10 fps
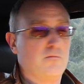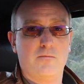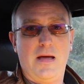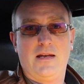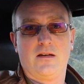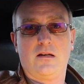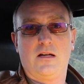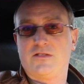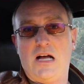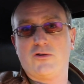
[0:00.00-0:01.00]
been
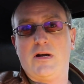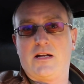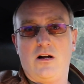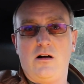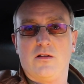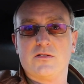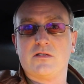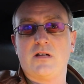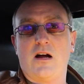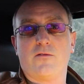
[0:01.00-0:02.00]
exaggerating at all
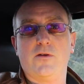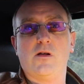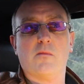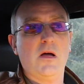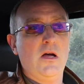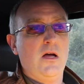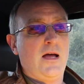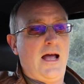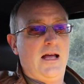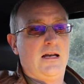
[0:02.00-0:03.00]
this entire film,
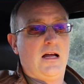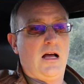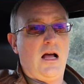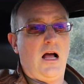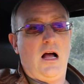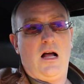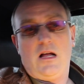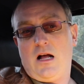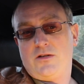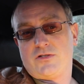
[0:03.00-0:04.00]
and
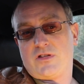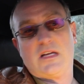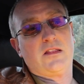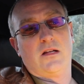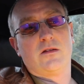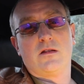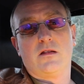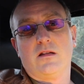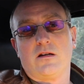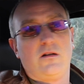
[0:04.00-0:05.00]
I just think that
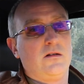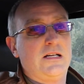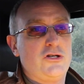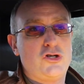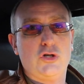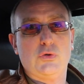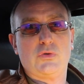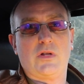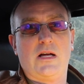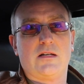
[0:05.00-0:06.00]
the little
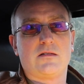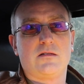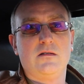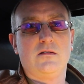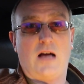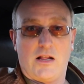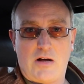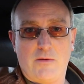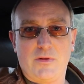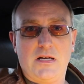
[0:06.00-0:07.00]
issues that
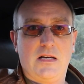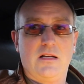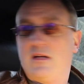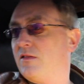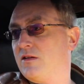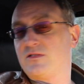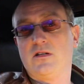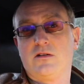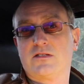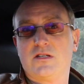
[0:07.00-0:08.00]
Tyler had with it and that
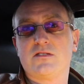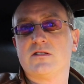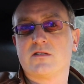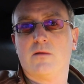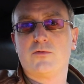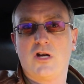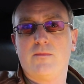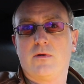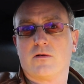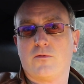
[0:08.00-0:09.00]
still exist in some
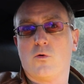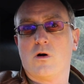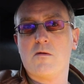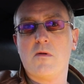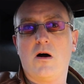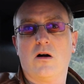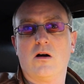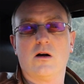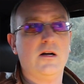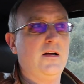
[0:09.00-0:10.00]
shape or form
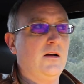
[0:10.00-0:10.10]
are